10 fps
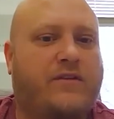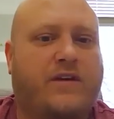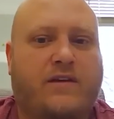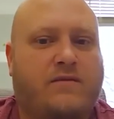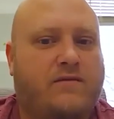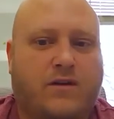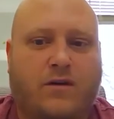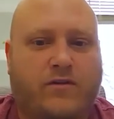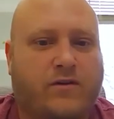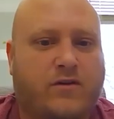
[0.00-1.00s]
and you
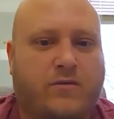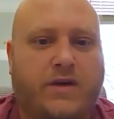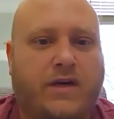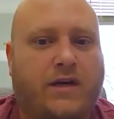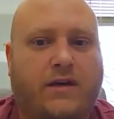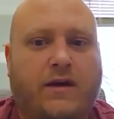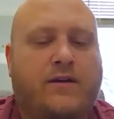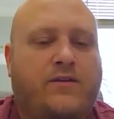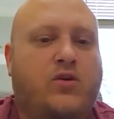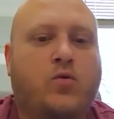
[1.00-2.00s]
know there could be
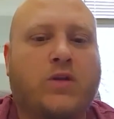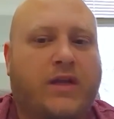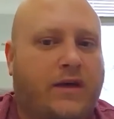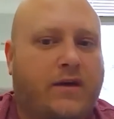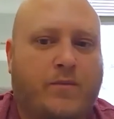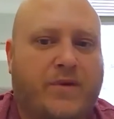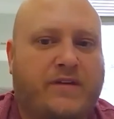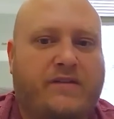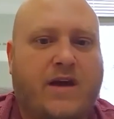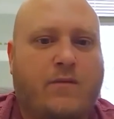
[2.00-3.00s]
two cleaning
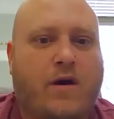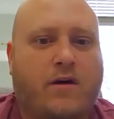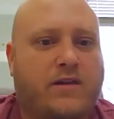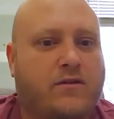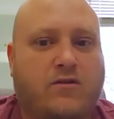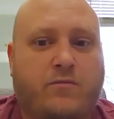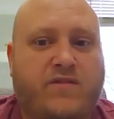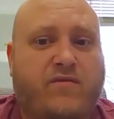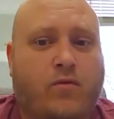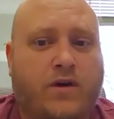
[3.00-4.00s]
companies in that market there could be
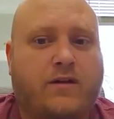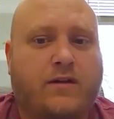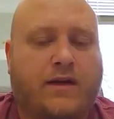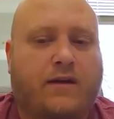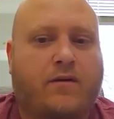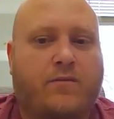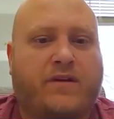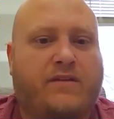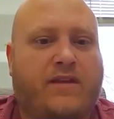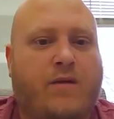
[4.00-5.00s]
40 cleaning
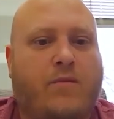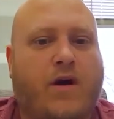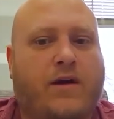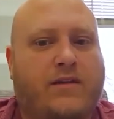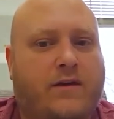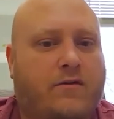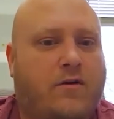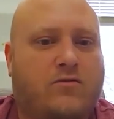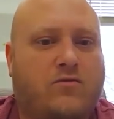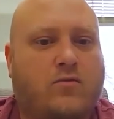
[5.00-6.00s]
companies in that market that are
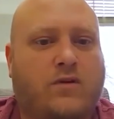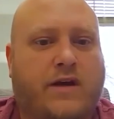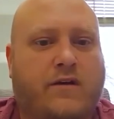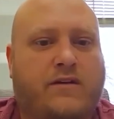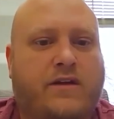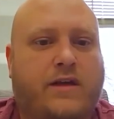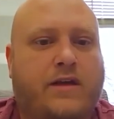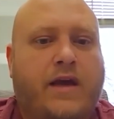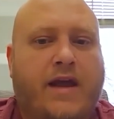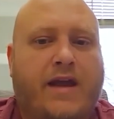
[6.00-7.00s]
all google guaranteed
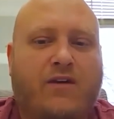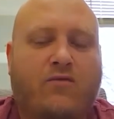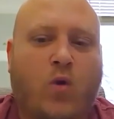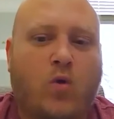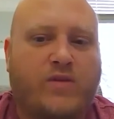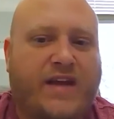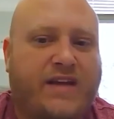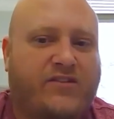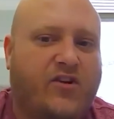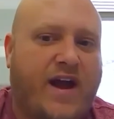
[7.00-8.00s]
and it
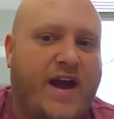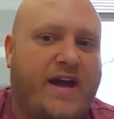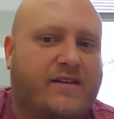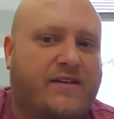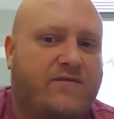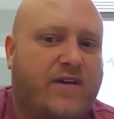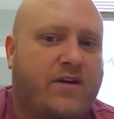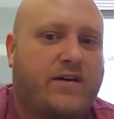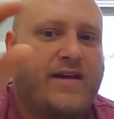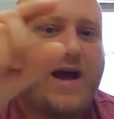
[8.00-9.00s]
rotates your ads at the
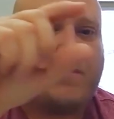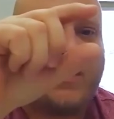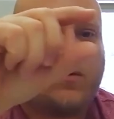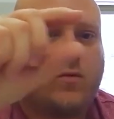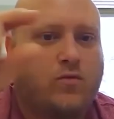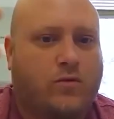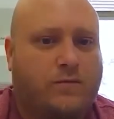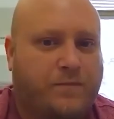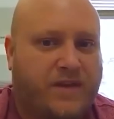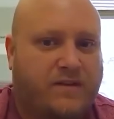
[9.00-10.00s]
very top of google
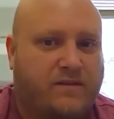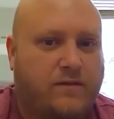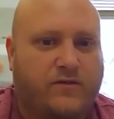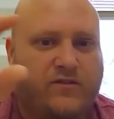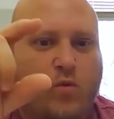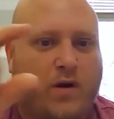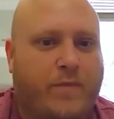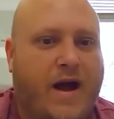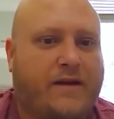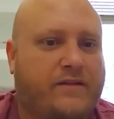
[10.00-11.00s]
in these little square
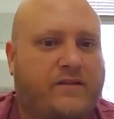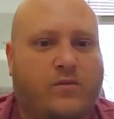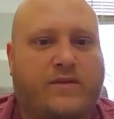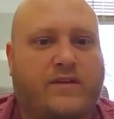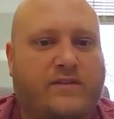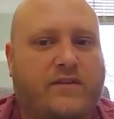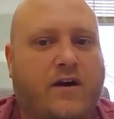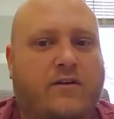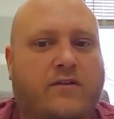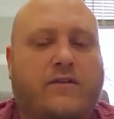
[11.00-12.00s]
boxes with these
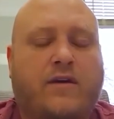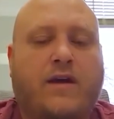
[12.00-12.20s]
stars